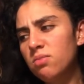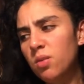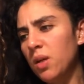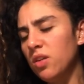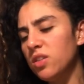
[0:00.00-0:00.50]

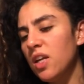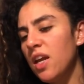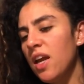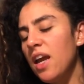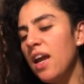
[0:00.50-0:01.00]
someone else,
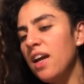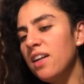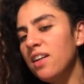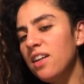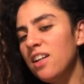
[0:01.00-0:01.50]

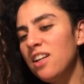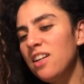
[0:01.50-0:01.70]
and